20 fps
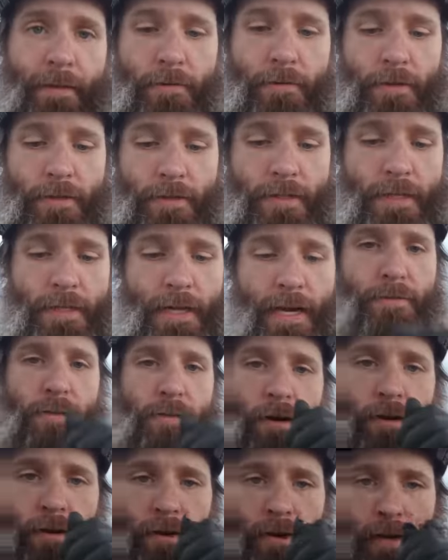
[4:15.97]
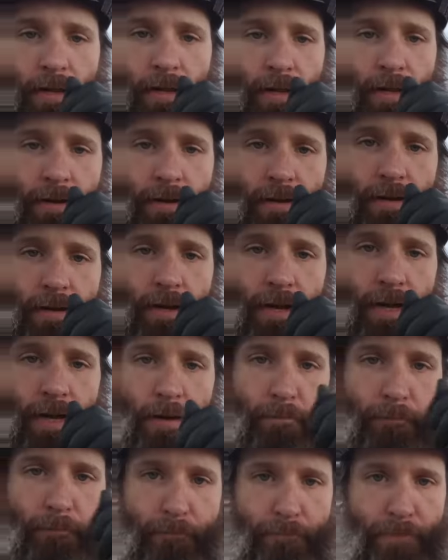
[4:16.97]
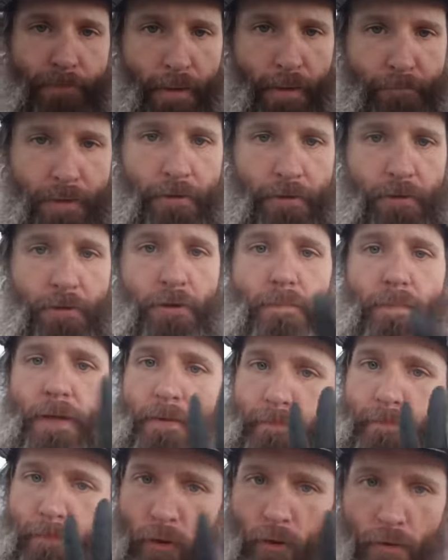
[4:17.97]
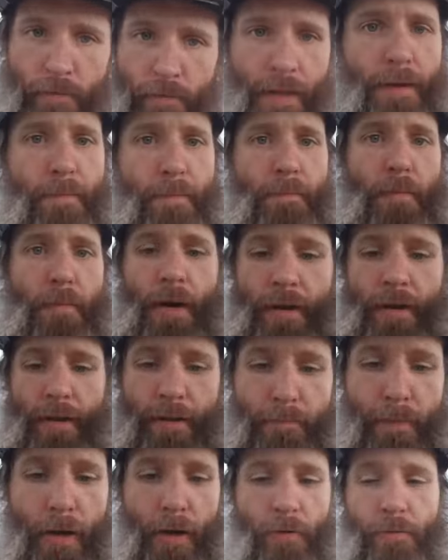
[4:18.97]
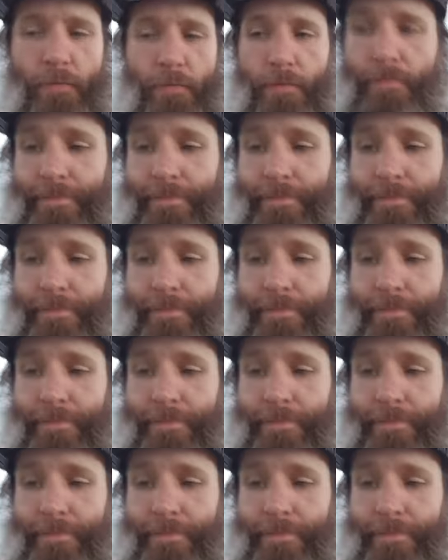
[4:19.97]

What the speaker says: When it stops turning, I like to kind of bump it a little bit more without breaking the bolt.